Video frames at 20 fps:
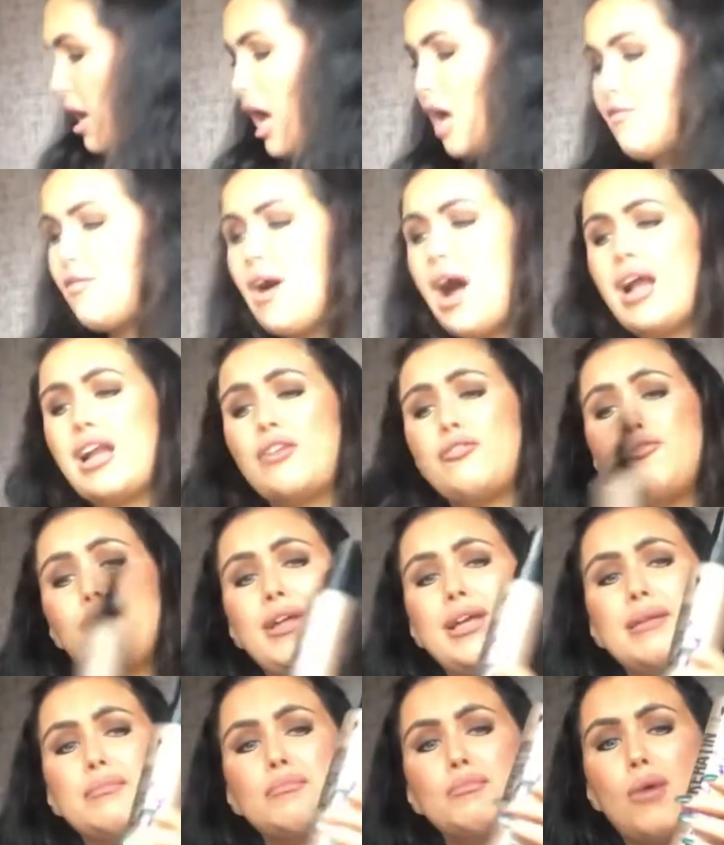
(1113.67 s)
I've had it for
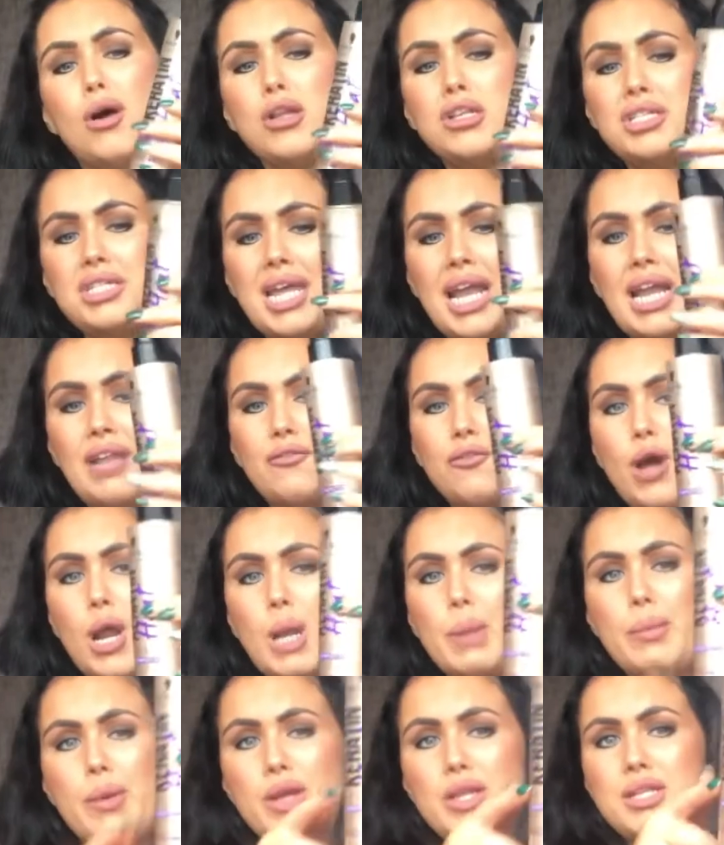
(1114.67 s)
like a month and I've got
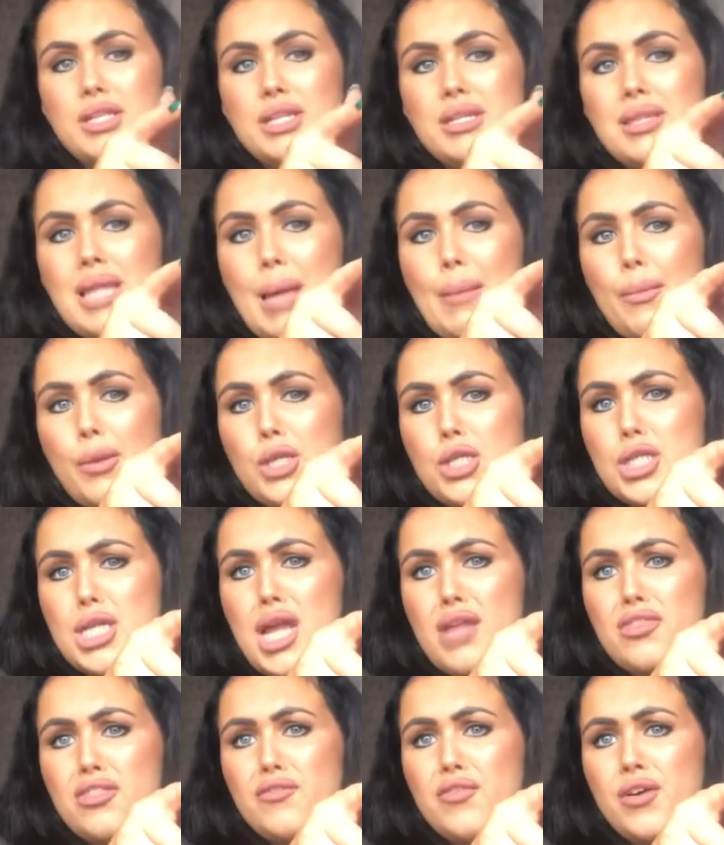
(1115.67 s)
about that much
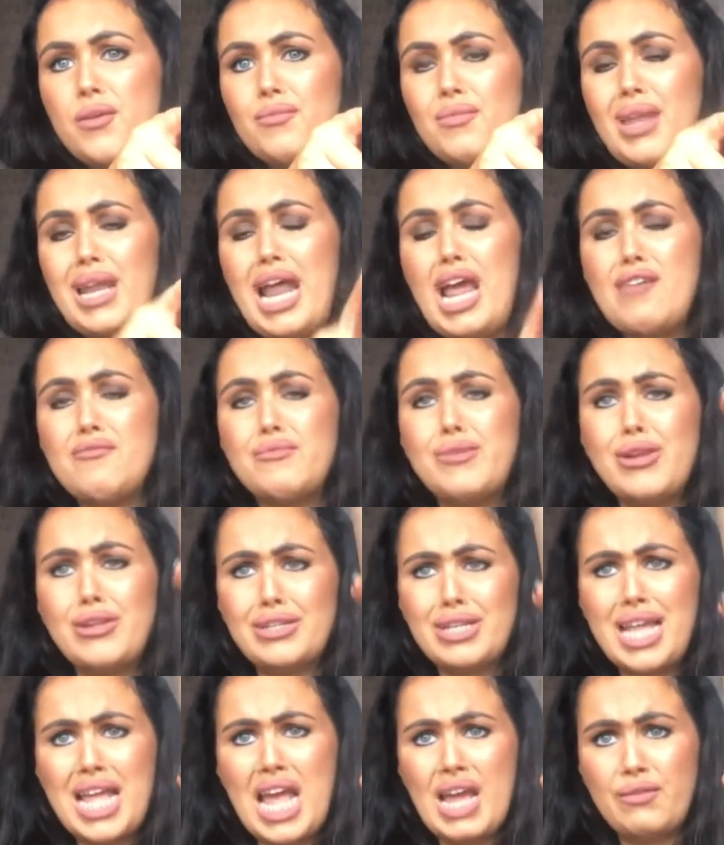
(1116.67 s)
left of it, and I've
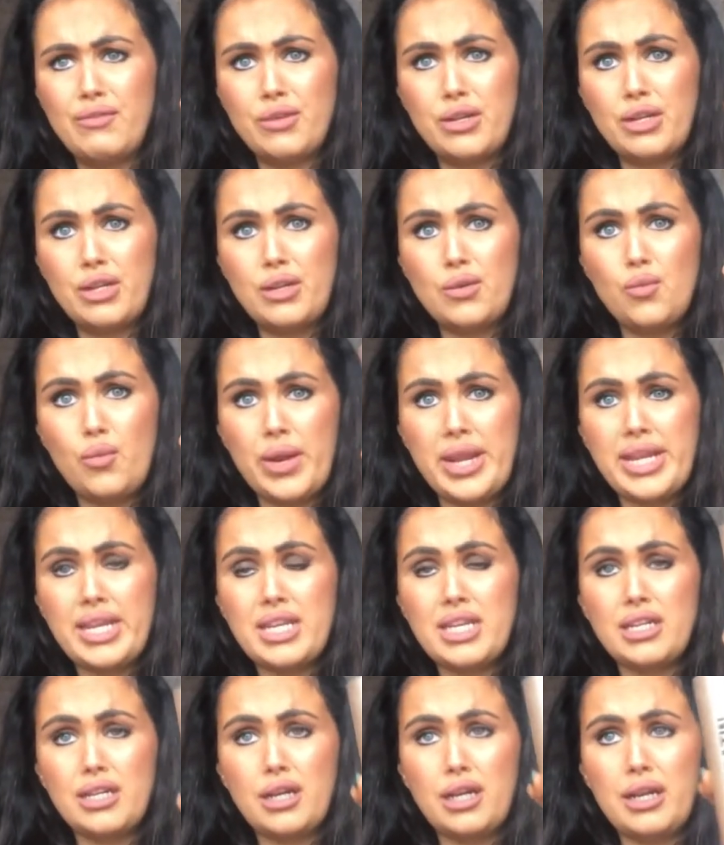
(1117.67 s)
used it every
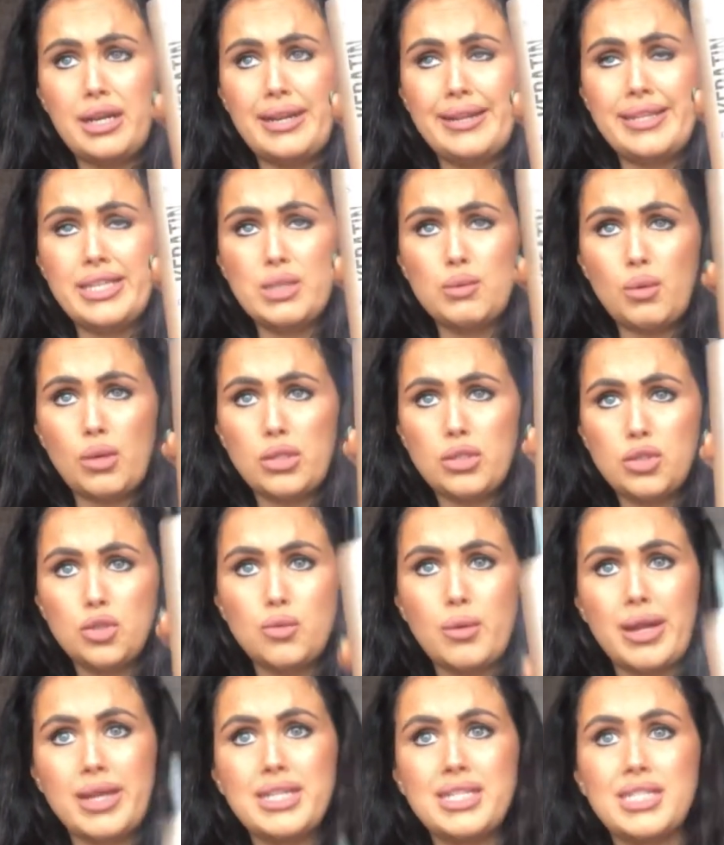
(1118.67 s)
week at least once or
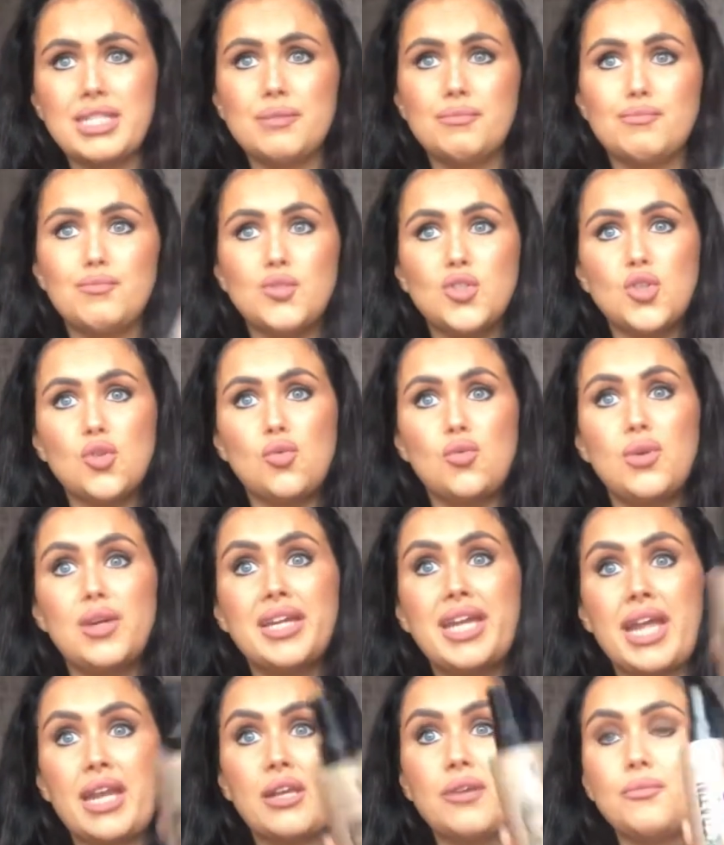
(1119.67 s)
twice, so
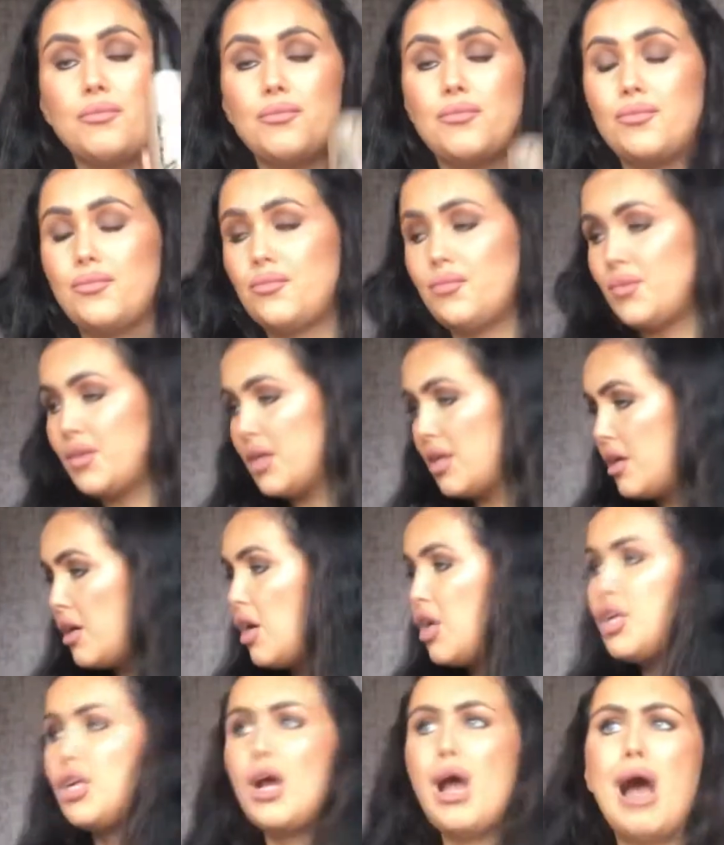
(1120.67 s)
get it.
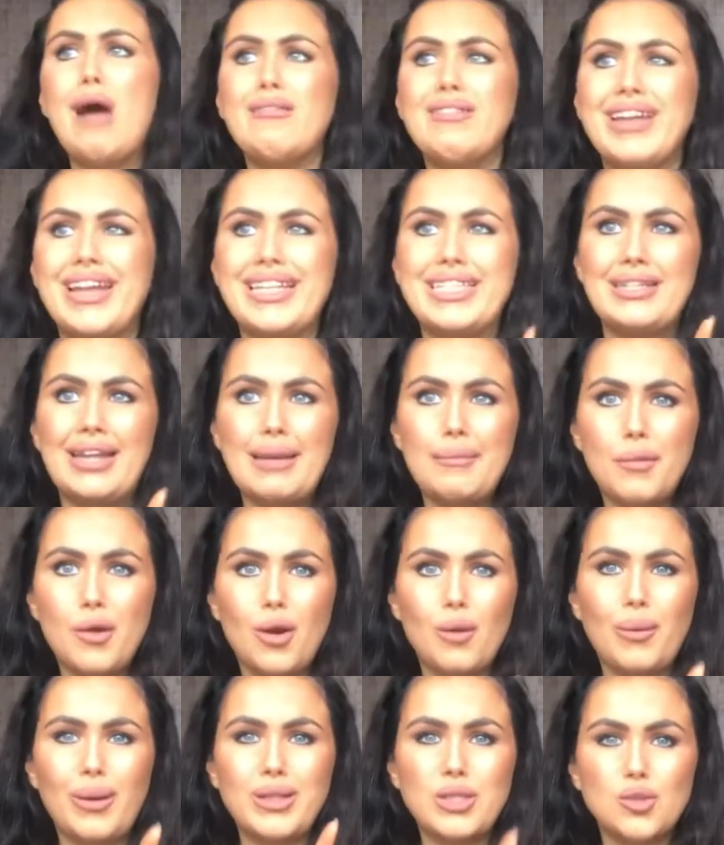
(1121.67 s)
Now, I haven't heat styled my
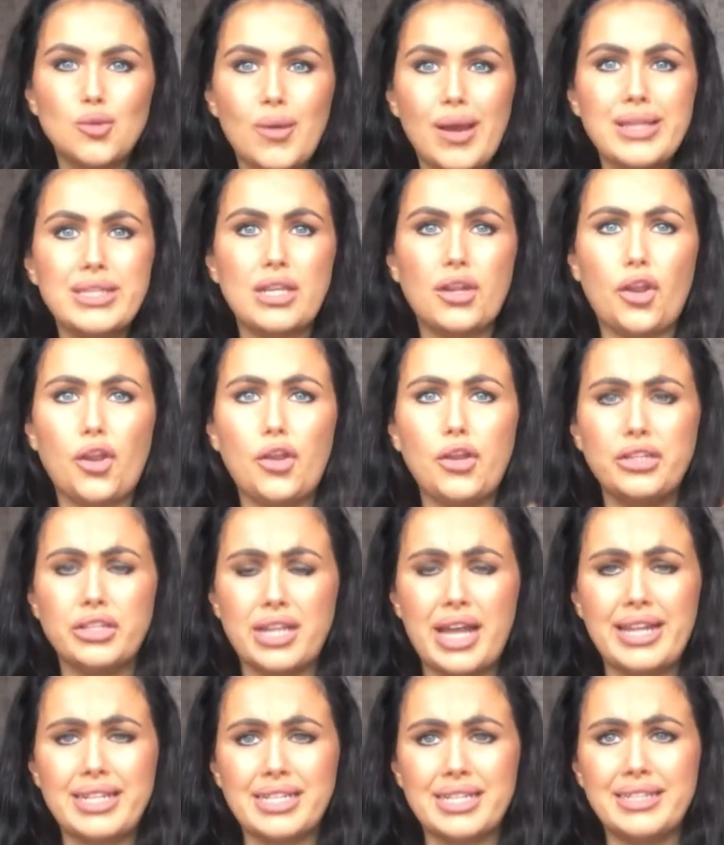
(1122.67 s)
hair once or twice, I do use
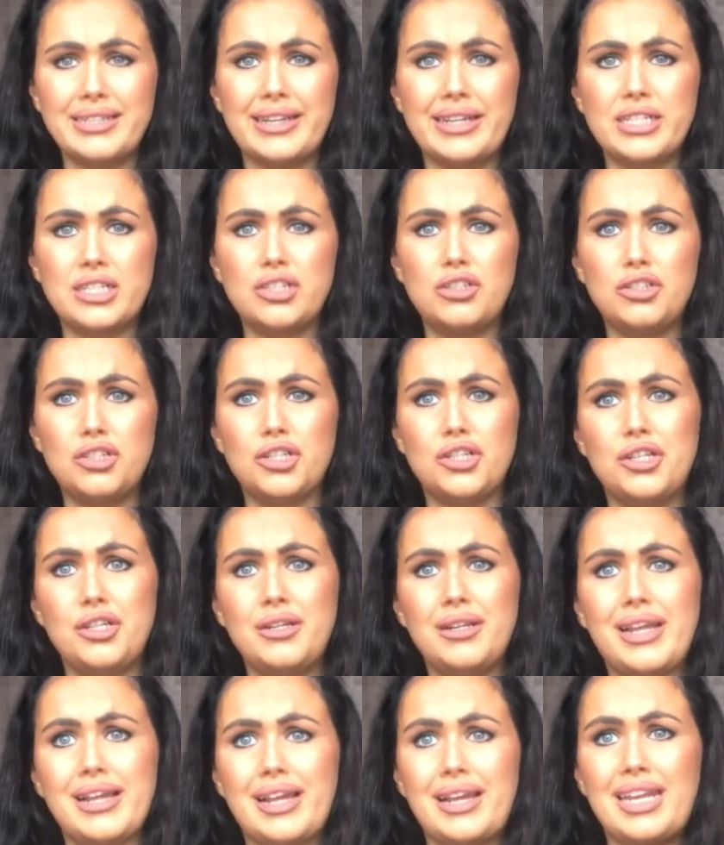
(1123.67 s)
it as a conditioner
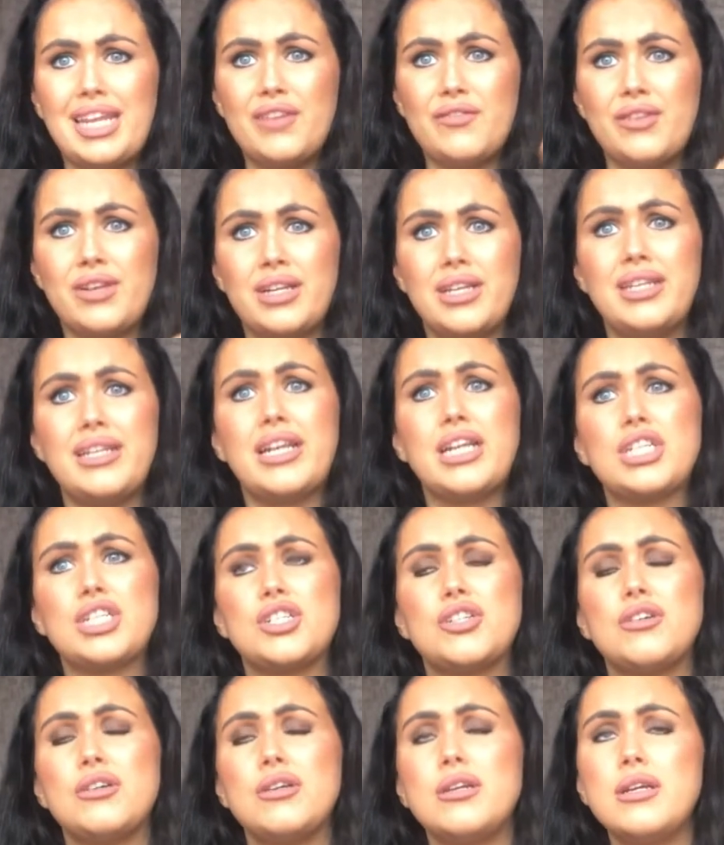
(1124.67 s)
too, like a leave-in
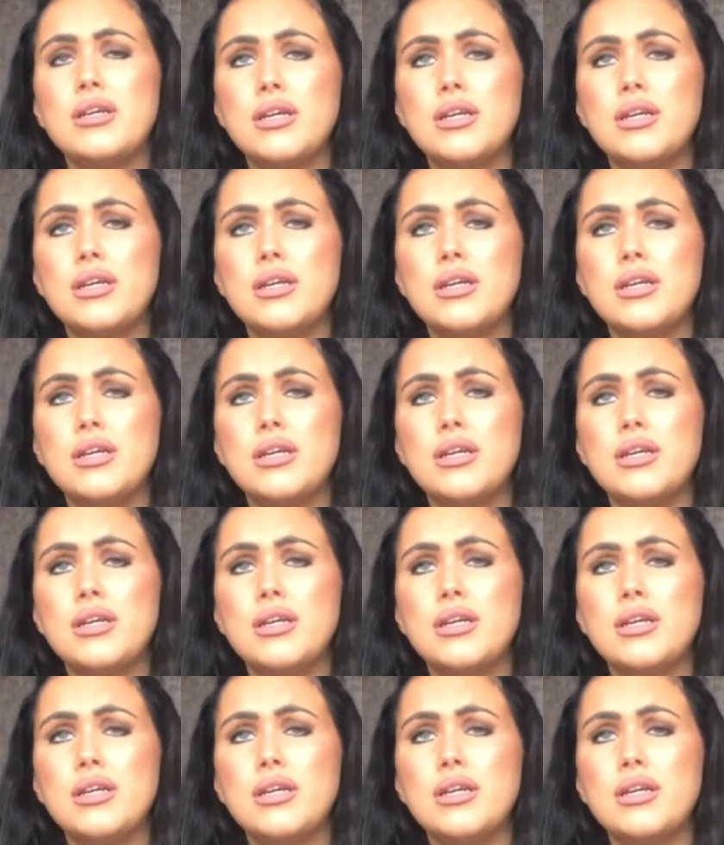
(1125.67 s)
conditioner,